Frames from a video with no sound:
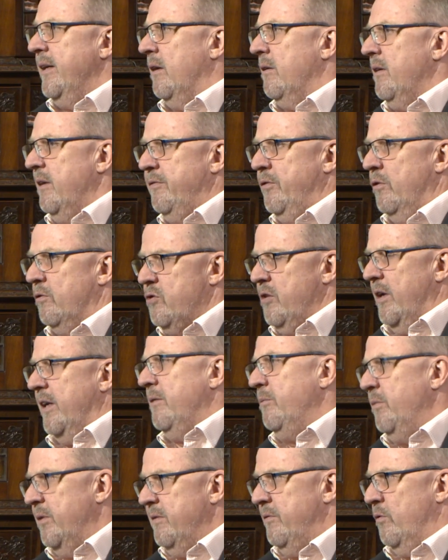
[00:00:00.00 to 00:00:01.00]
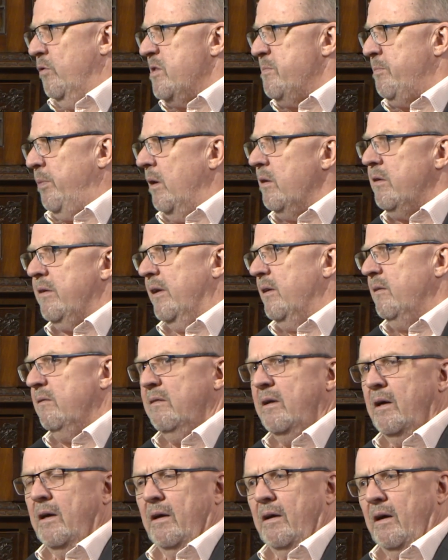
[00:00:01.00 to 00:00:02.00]
If you're trading with a voice broker, and
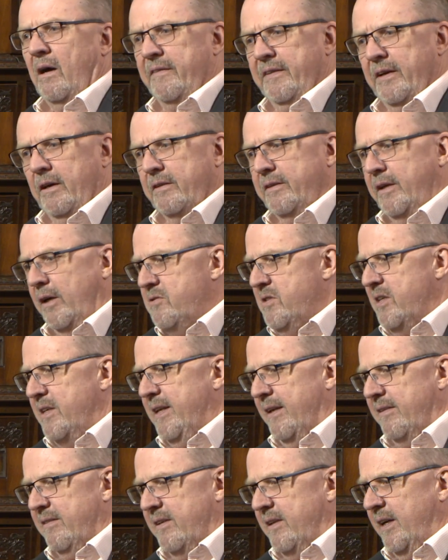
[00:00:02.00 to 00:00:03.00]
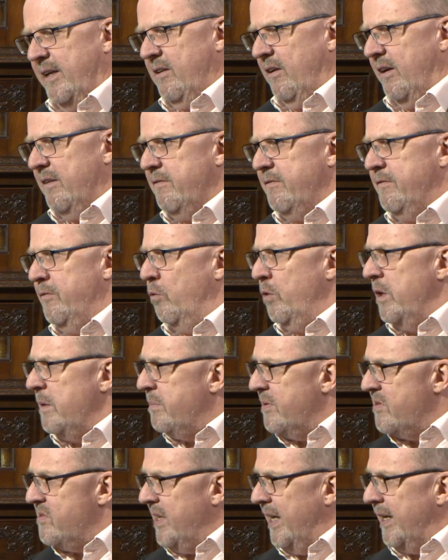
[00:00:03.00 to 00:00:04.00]
I think I noted the other day, like
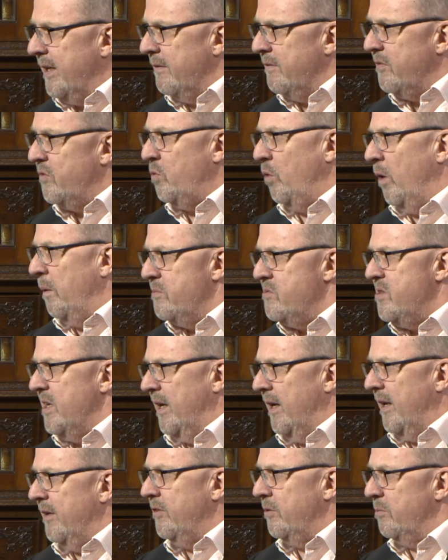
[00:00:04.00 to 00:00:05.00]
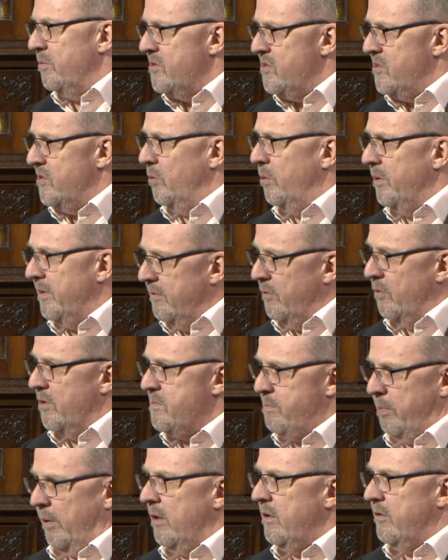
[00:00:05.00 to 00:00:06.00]
40% of swaps in London were still with a voice
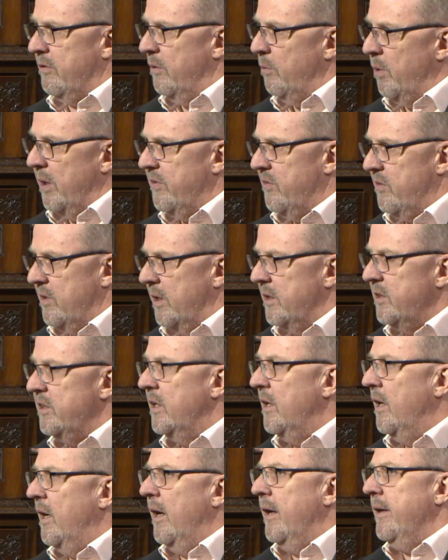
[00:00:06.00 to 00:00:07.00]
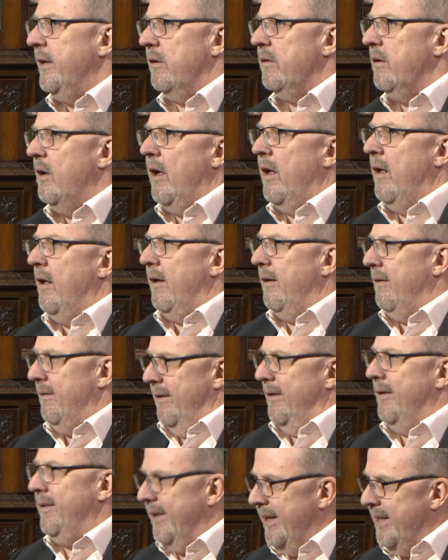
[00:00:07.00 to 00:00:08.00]
broker at one stage.
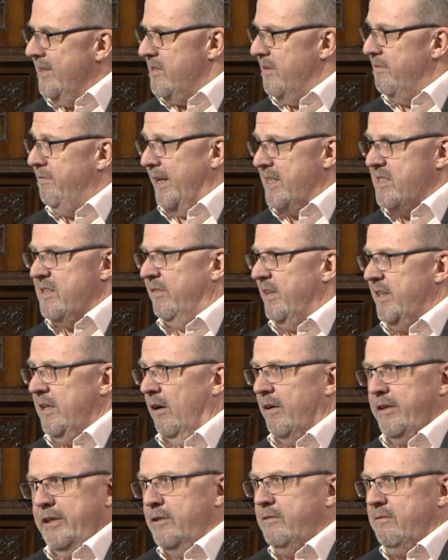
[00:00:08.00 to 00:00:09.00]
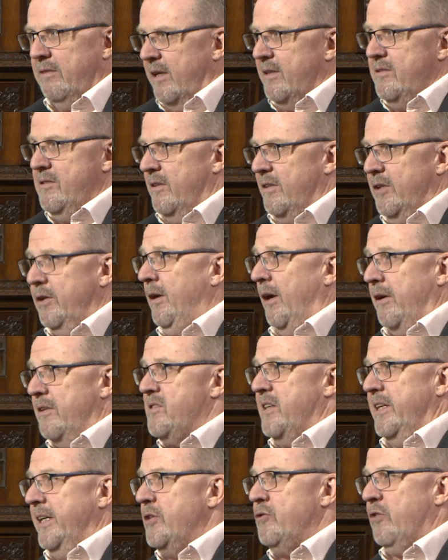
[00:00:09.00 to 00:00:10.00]
It's effectively dark. You know there's
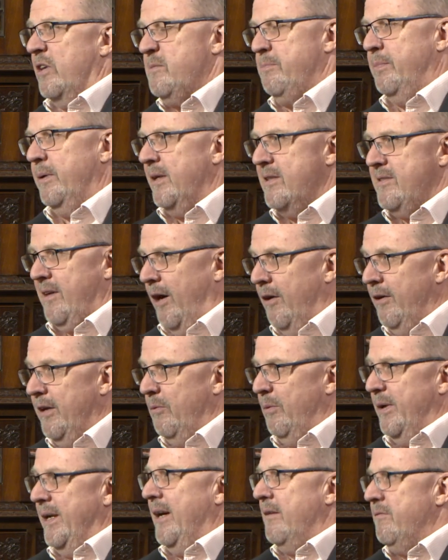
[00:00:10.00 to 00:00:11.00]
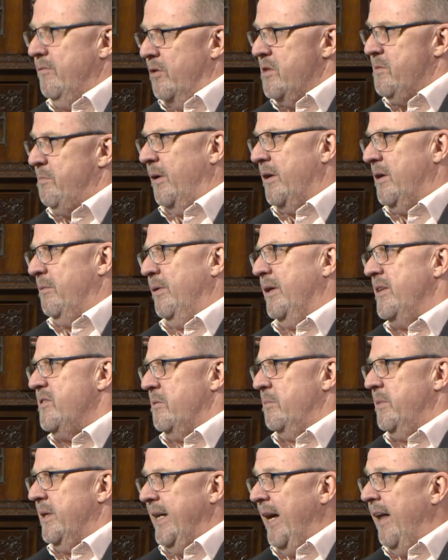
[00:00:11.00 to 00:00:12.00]
an interest, but it's only when that voice broker brings
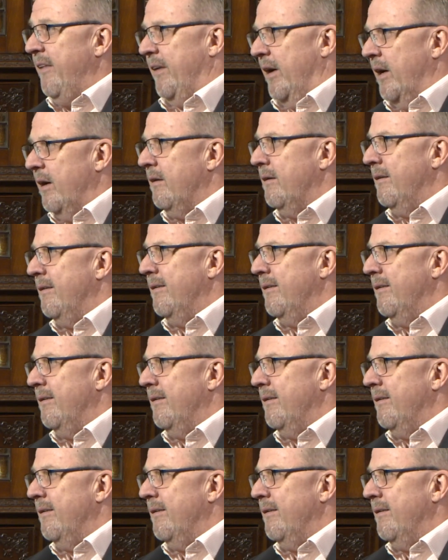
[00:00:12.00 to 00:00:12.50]
them together.